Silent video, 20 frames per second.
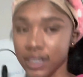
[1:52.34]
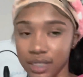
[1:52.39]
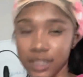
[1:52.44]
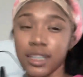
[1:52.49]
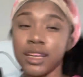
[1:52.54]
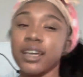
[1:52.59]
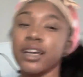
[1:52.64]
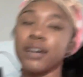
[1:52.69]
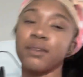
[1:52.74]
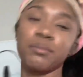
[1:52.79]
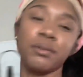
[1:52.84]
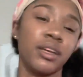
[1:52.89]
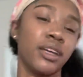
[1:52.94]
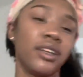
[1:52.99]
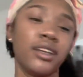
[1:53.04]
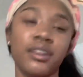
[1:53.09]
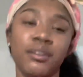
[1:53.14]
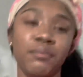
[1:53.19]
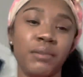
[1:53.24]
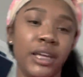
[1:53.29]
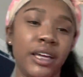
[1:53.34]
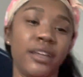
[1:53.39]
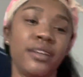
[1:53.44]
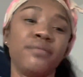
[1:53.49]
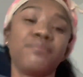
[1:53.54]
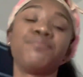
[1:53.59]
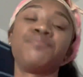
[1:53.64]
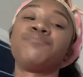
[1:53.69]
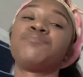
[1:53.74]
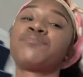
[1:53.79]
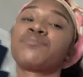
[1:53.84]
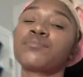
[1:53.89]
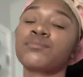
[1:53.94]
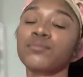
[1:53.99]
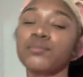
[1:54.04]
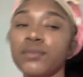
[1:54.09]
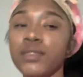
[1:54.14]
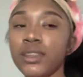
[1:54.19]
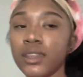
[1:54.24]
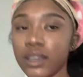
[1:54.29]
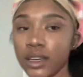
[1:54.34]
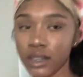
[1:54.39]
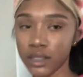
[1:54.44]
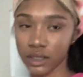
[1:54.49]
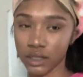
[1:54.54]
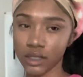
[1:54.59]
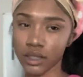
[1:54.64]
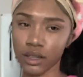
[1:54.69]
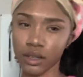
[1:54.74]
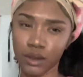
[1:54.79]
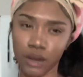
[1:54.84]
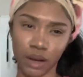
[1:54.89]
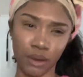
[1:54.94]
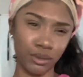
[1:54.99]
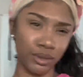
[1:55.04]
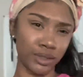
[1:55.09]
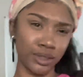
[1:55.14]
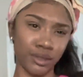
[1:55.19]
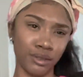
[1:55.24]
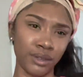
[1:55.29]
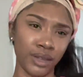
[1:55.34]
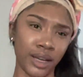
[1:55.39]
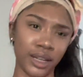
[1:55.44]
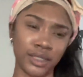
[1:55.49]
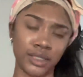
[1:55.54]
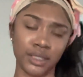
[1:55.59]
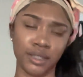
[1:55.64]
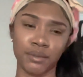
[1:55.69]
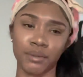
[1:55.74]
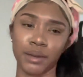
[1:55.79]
said, I'm getting in bed. So I will see you guys in the